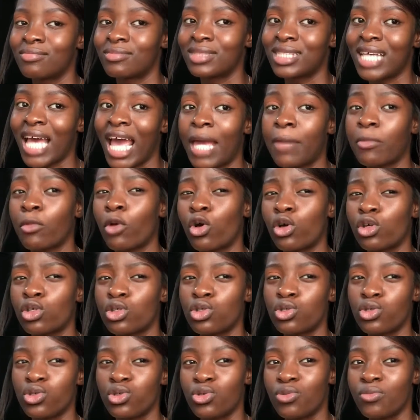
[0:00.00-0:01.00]
time
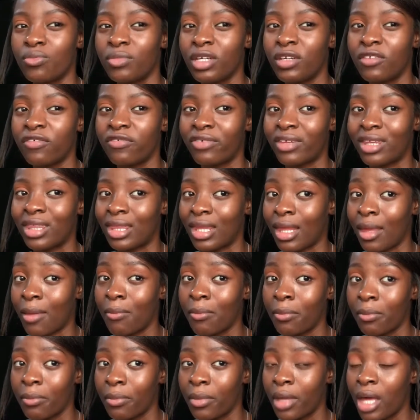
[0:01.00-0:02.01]
consuming for
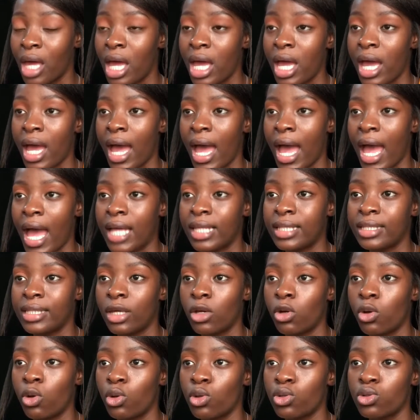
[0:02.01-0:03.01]
them, and
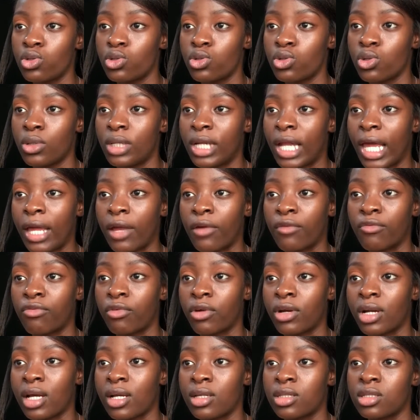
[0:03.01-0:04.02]
they also like
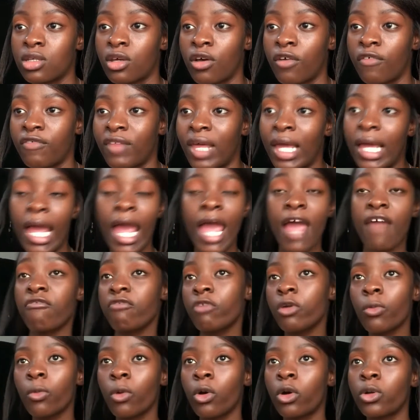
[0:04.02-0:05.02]
run out of, like,
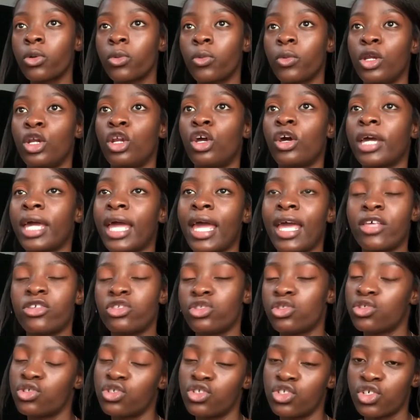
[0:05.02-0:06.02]
everyone with long hair
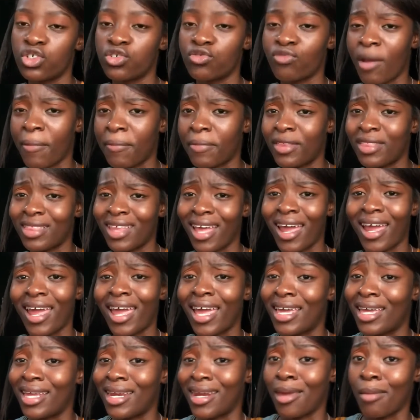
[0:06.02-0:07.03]
is used to just wrapping their
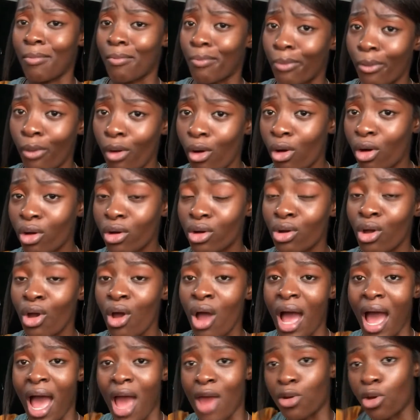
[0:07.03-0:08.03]
hair in a bun,
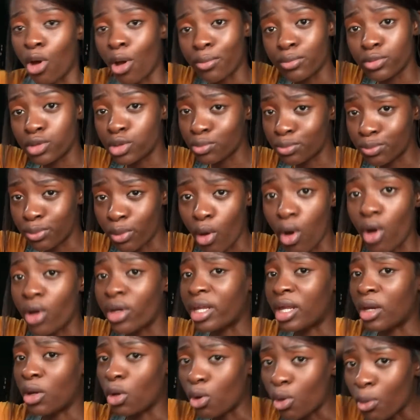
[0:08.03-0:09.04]
an updo
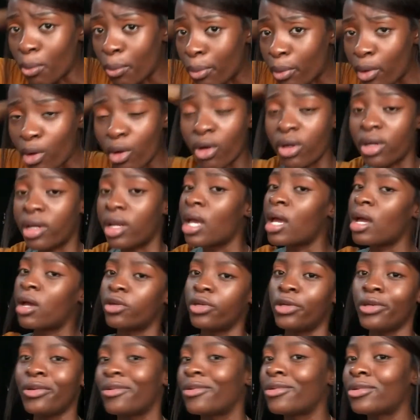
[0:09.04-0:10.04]
bun, a low bun,
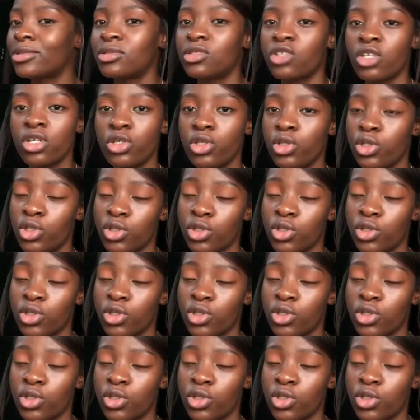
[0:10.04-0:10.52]
just